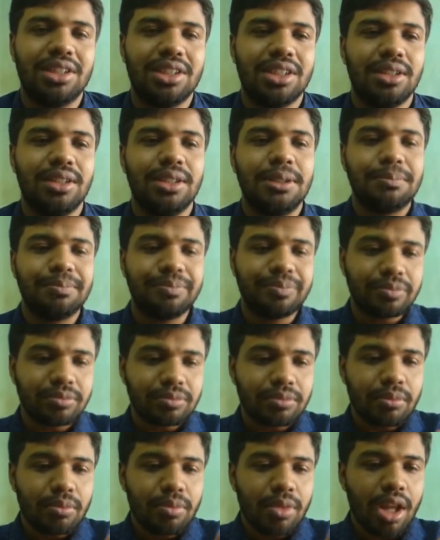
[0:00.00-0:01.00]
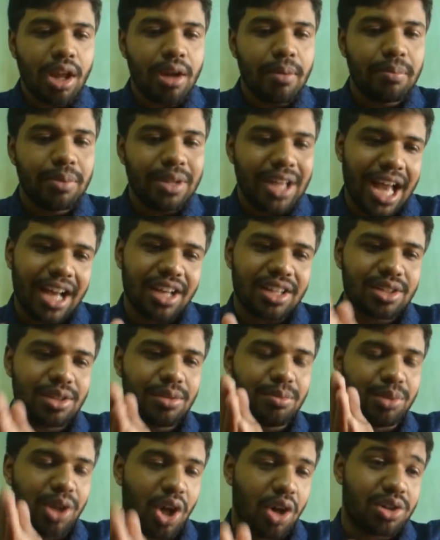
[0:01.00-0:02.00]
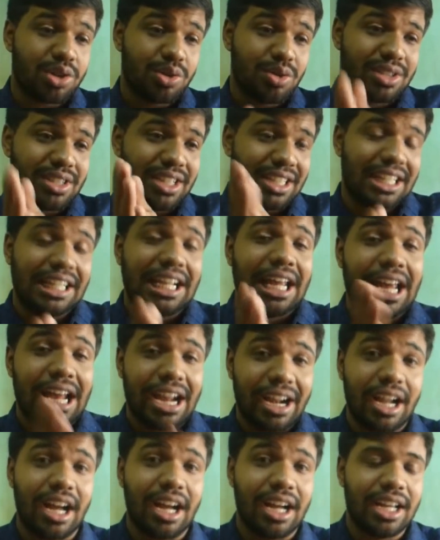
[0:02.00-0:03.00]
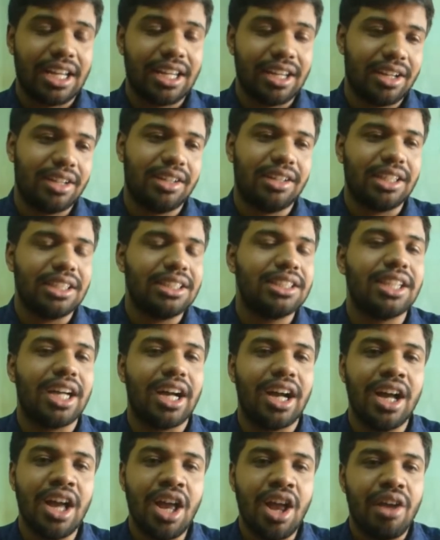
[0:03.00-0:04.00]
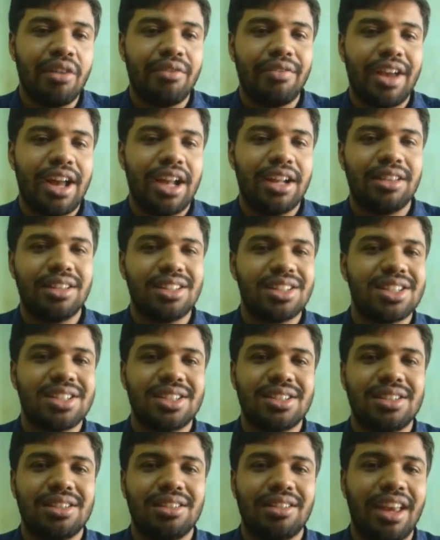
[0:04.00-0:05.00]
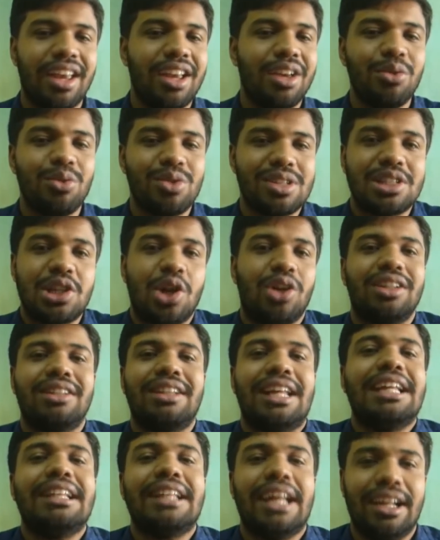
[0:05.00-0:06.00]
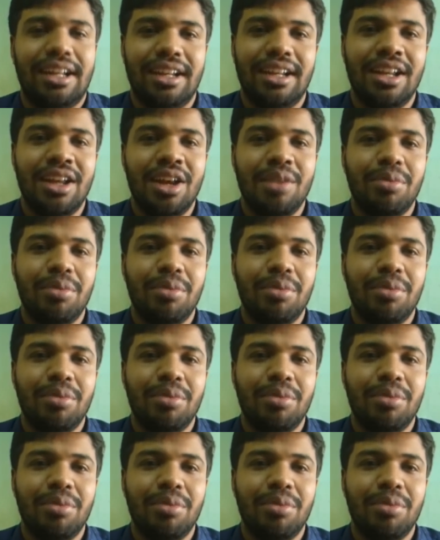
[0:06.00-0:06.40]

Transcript: She belongs to a certain era here in India where this thing was not a thing then.